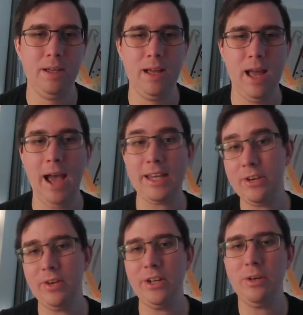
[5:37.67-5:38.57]
I can't
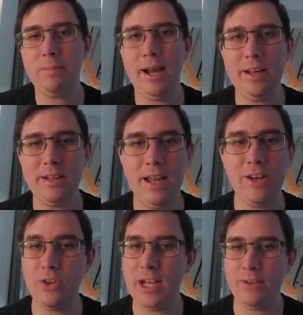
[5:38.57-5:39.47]
read your mind and
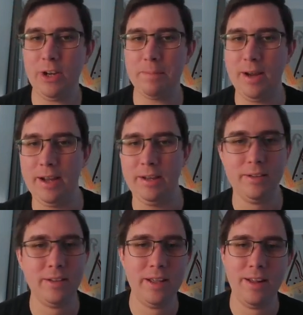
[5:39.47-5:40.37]
you can't read mine.
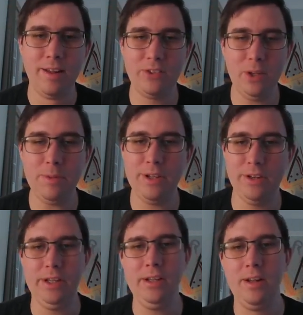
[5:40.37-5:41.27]

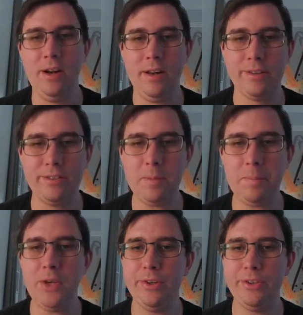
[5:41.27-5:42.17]
Similarly, the
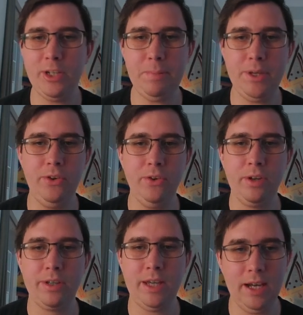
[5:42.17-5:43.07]
CPU and GPU
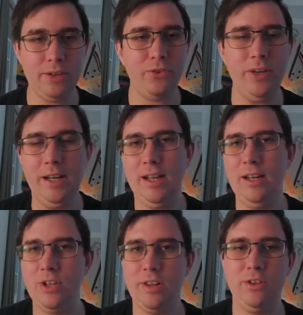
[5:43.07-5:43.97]
can't read each
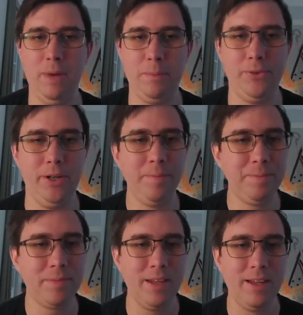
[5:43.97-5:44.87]
other's memory.
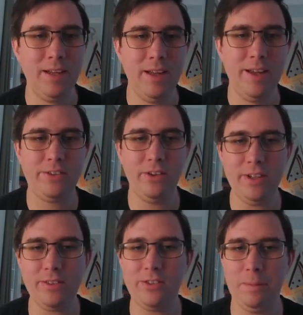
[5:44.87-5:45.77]
So in this
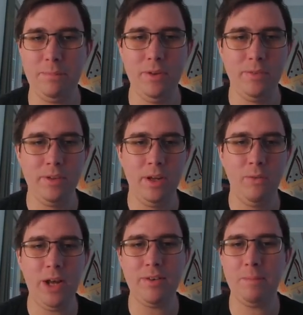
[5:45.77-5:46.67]
example, we
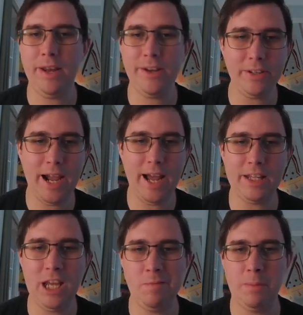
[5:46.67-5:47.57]
have to manually
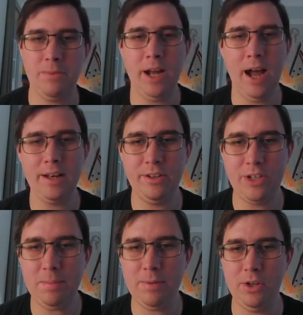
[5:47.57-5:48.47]
allocate memory on the
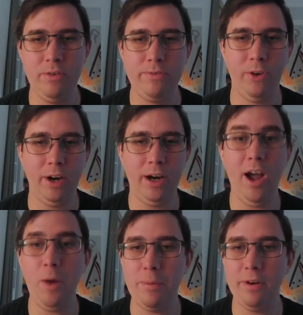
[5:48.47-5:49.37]
GPU for our
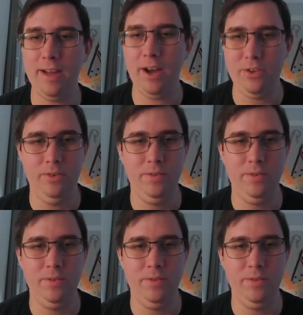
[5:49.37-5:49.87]
output value.